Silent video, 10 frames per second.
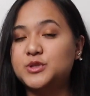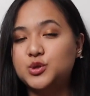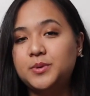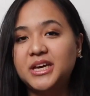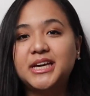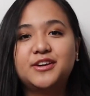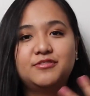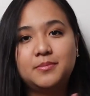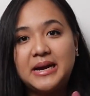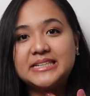too pink
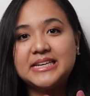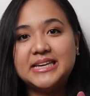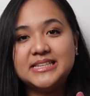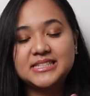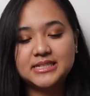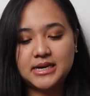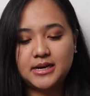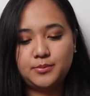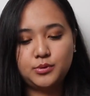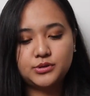for my taste.
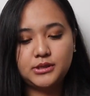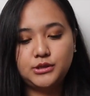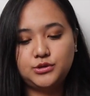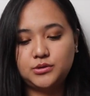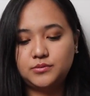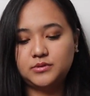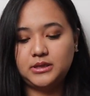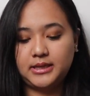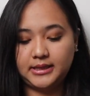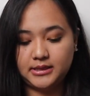I personally don't really
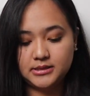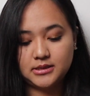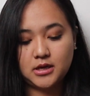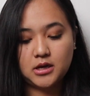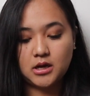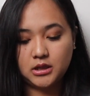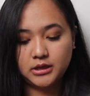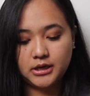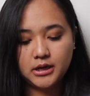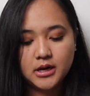like this
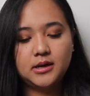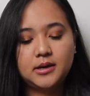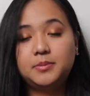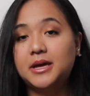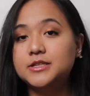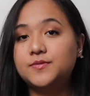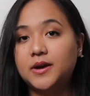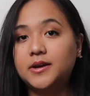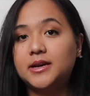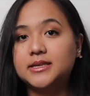color. It applies
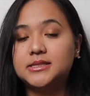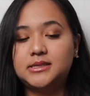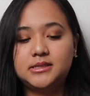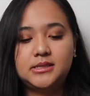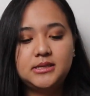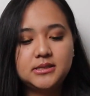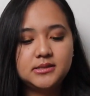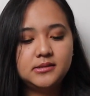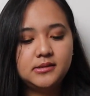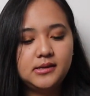very nicely and
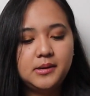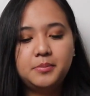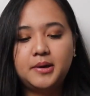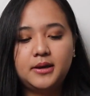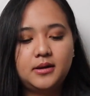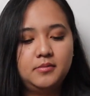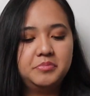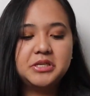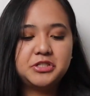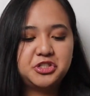easily, but
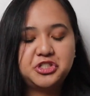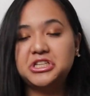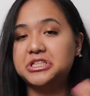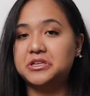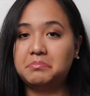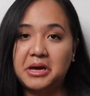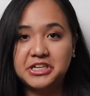this just isn't my